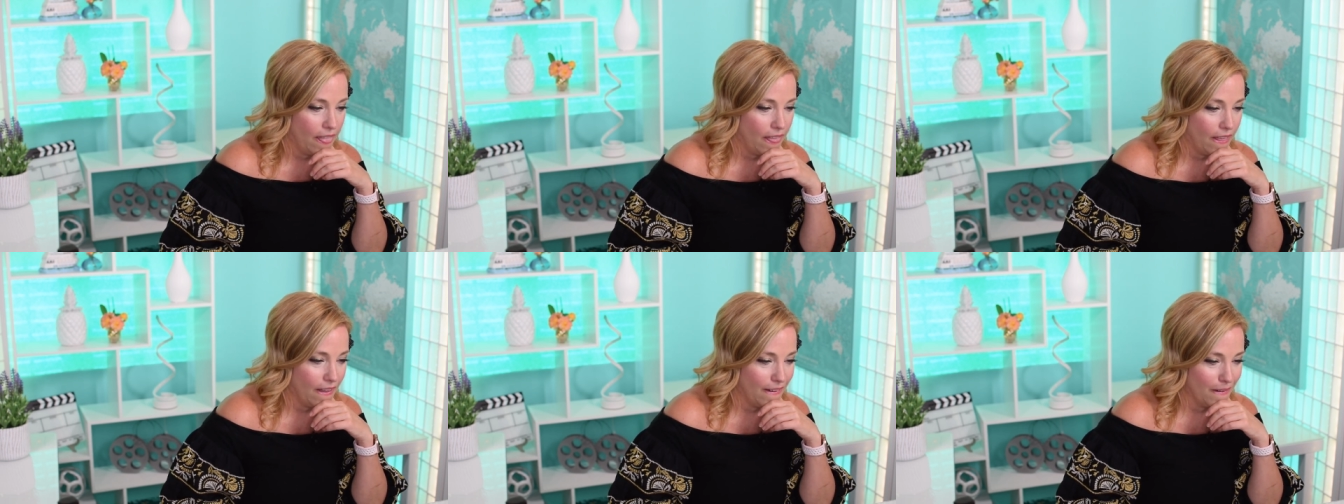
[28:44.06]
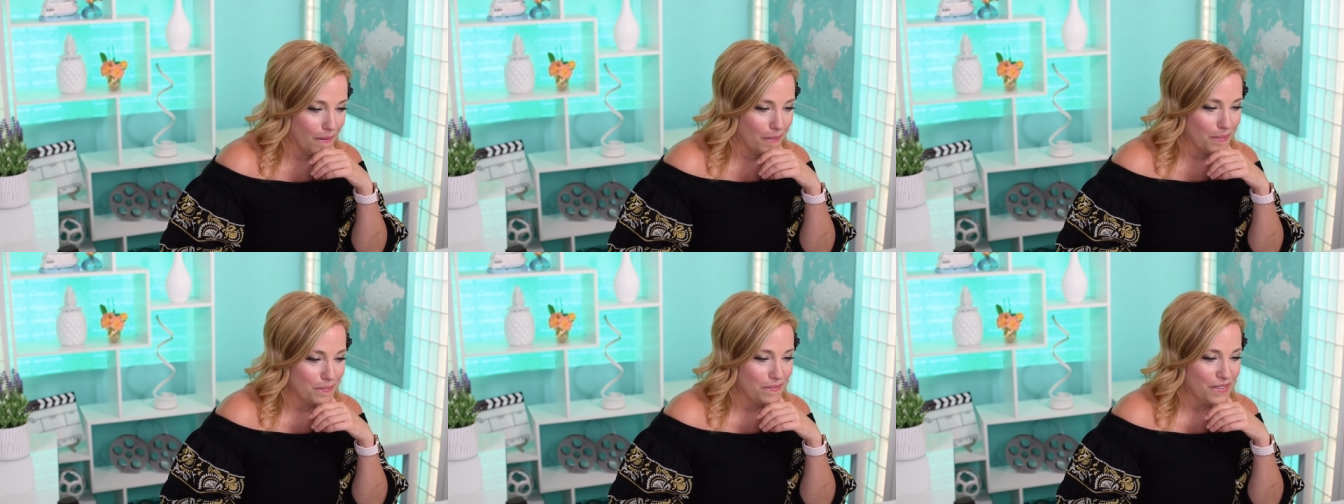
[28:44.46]

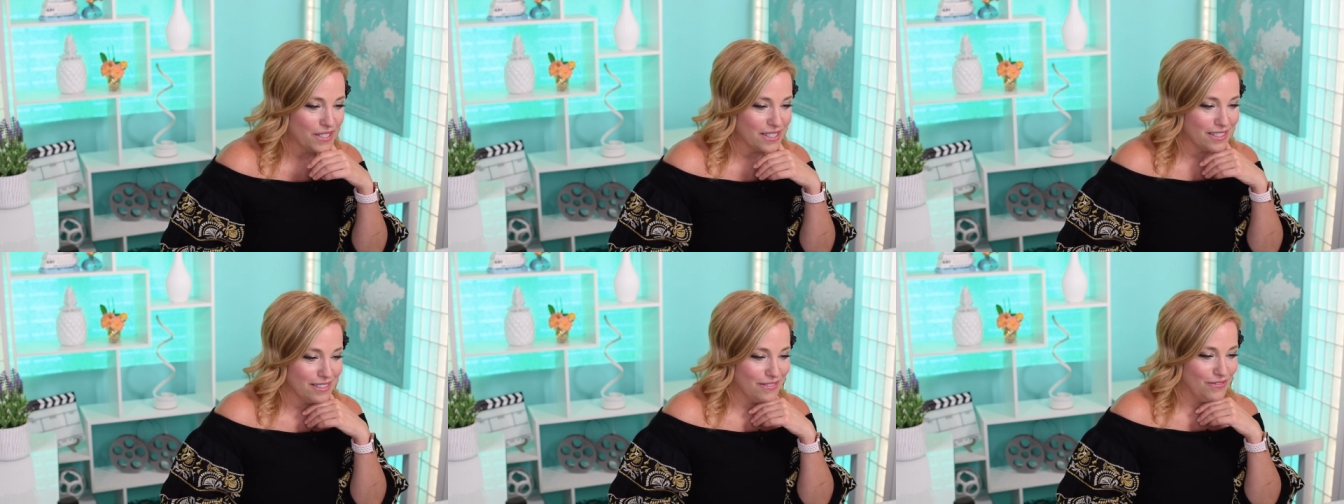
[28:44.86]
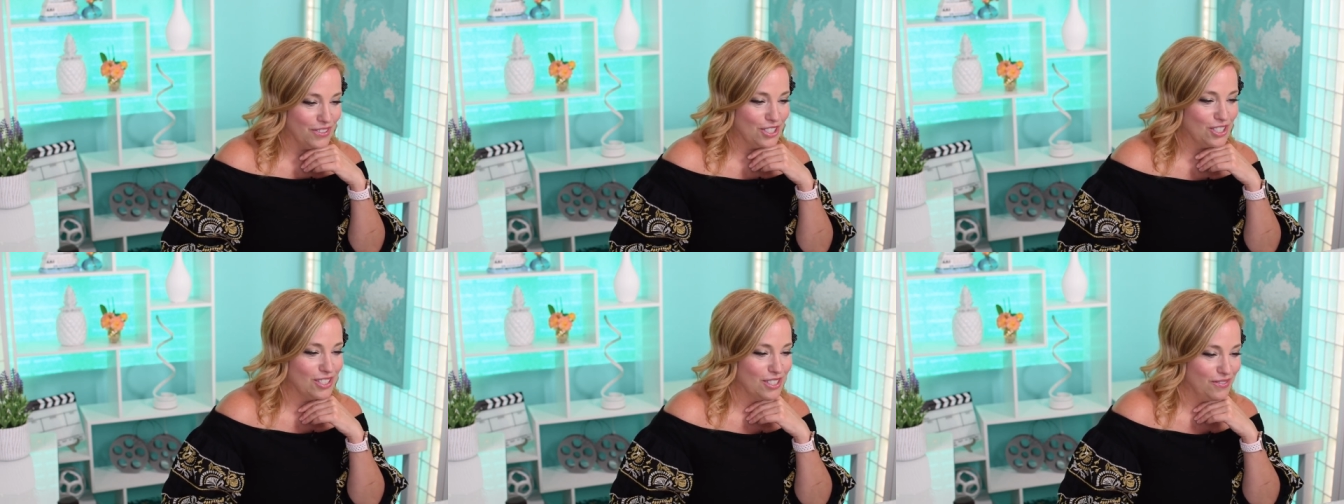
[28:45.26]
Um,
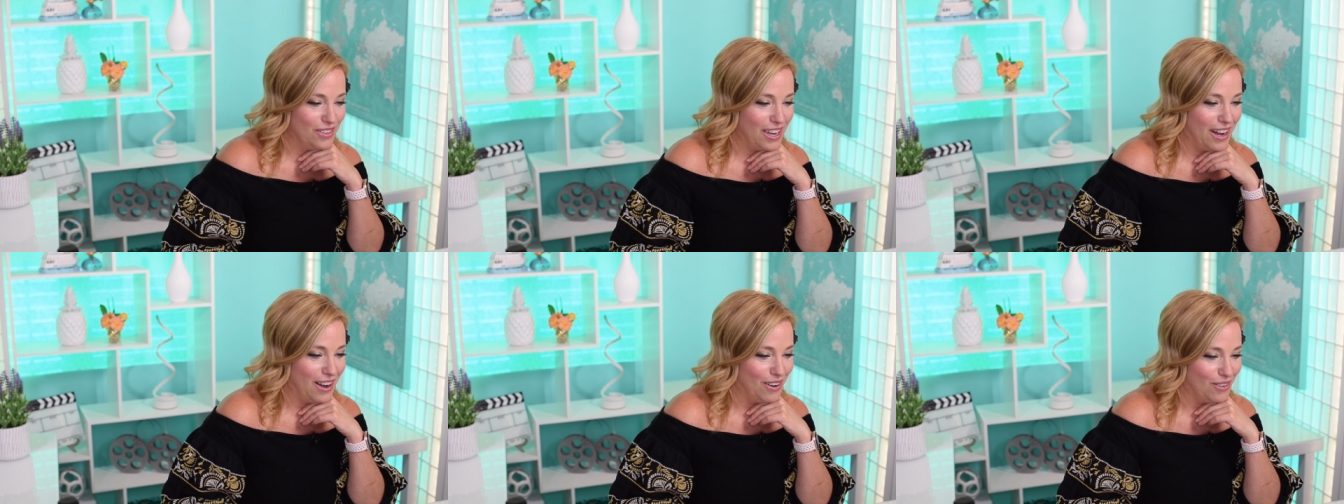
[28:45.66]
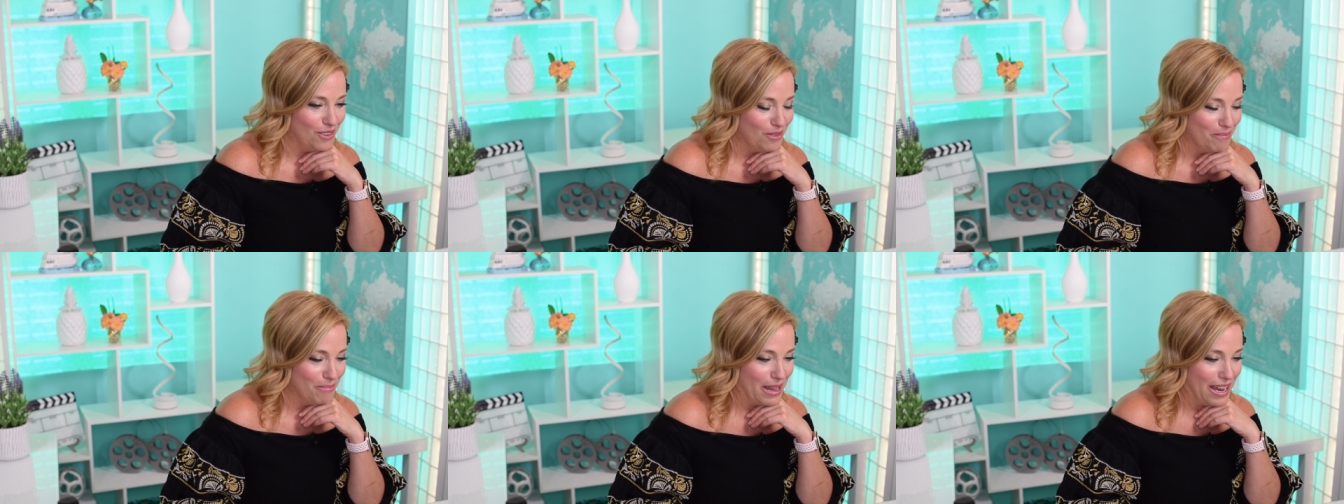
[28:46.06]
visions of
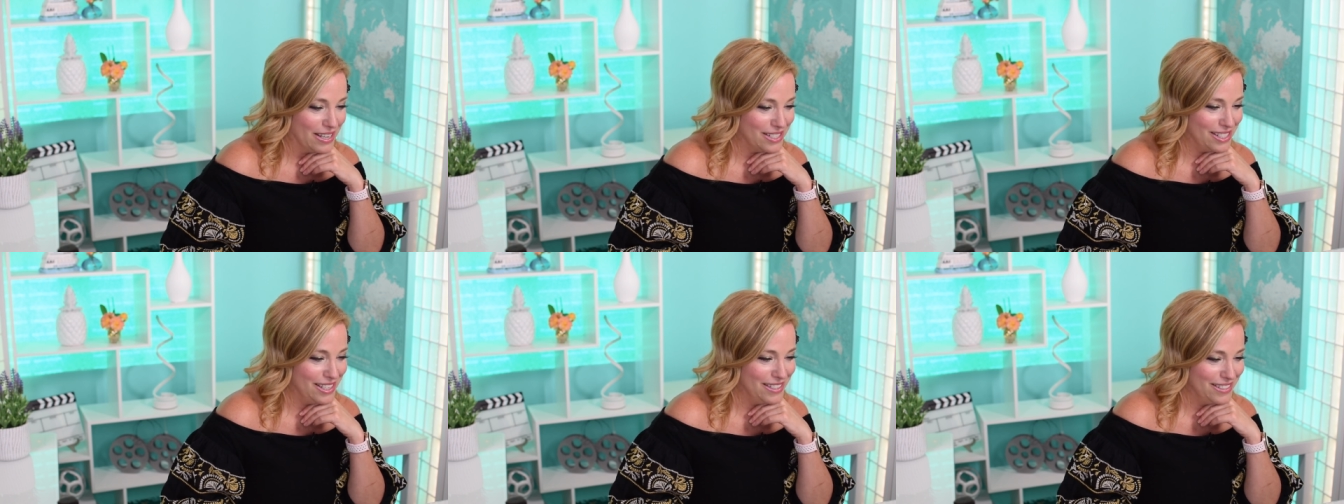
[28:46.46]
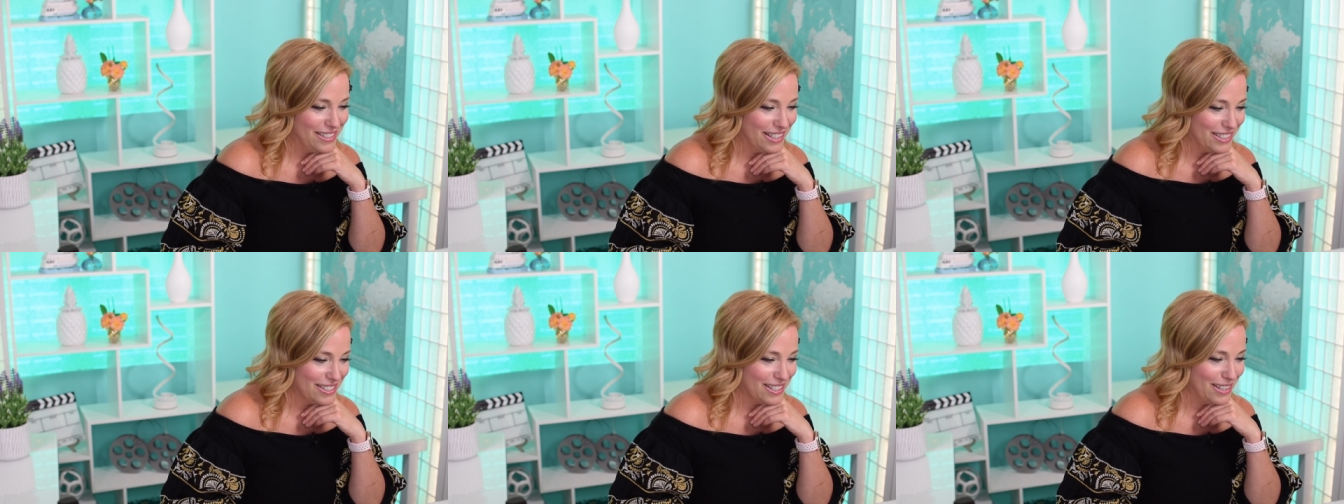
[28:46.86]
Carole Baskin
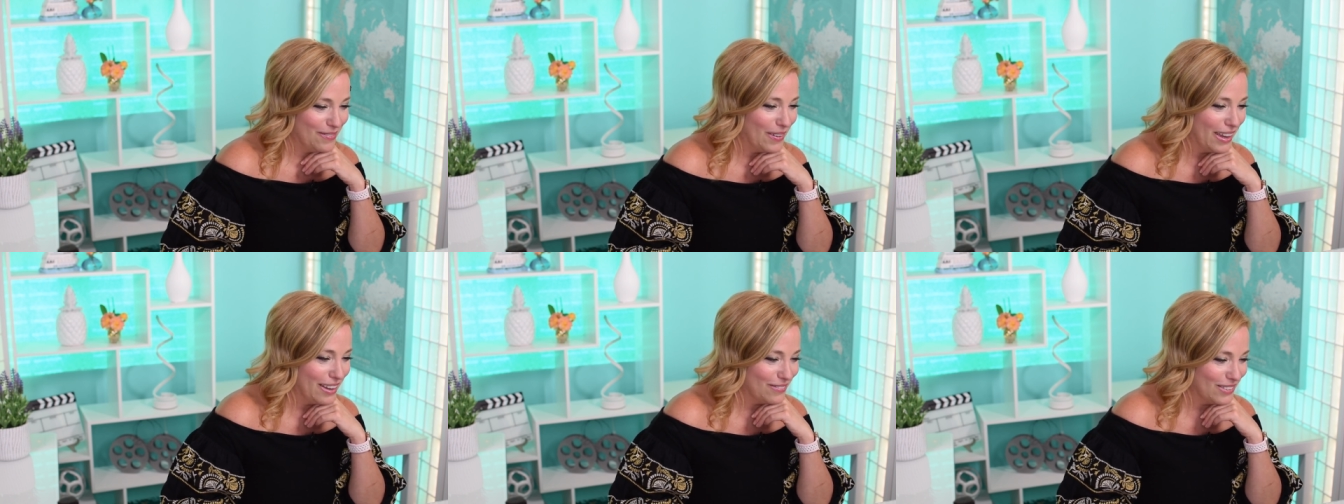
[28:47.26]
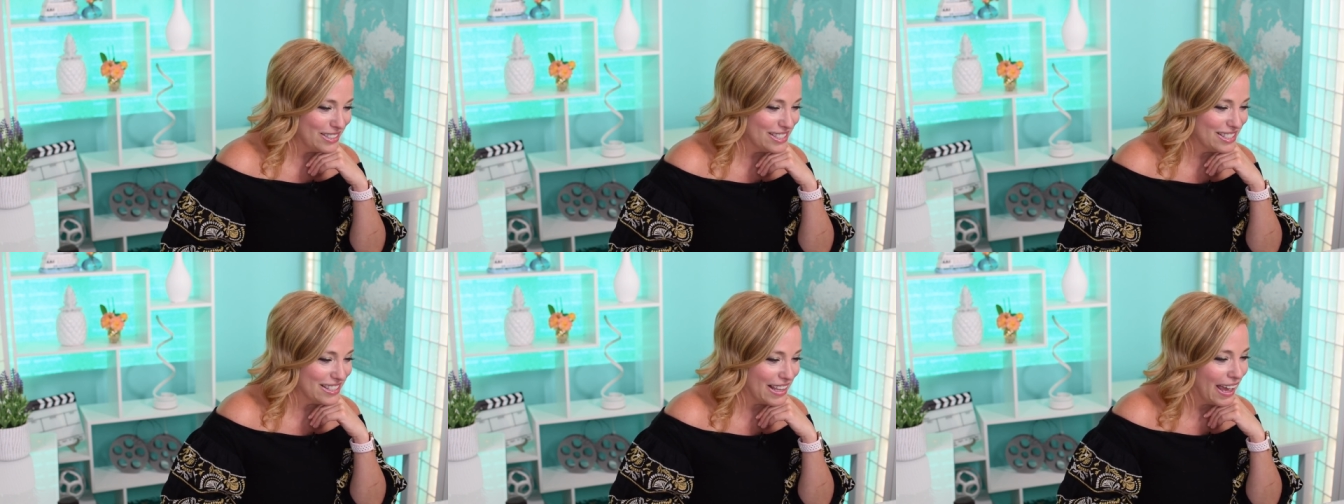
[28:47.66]
dancing in my head.
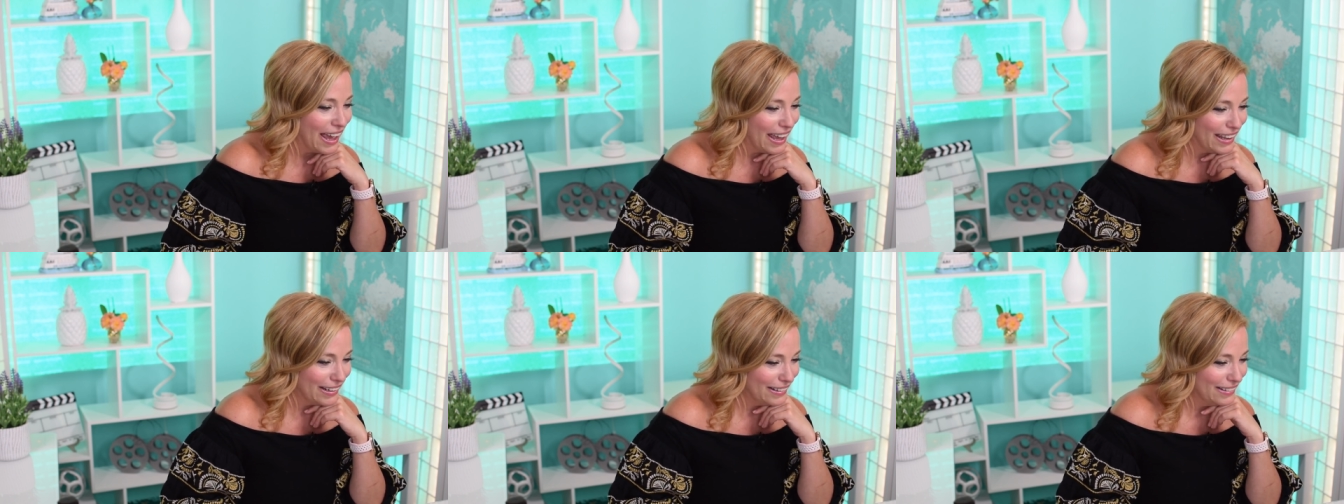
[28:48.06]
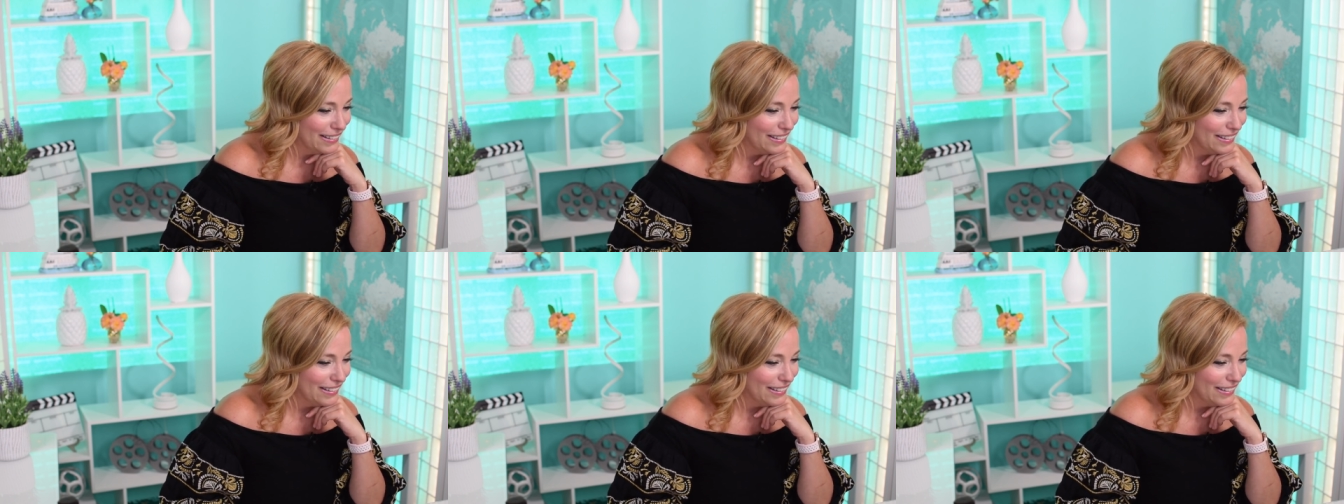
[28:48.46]
What's that?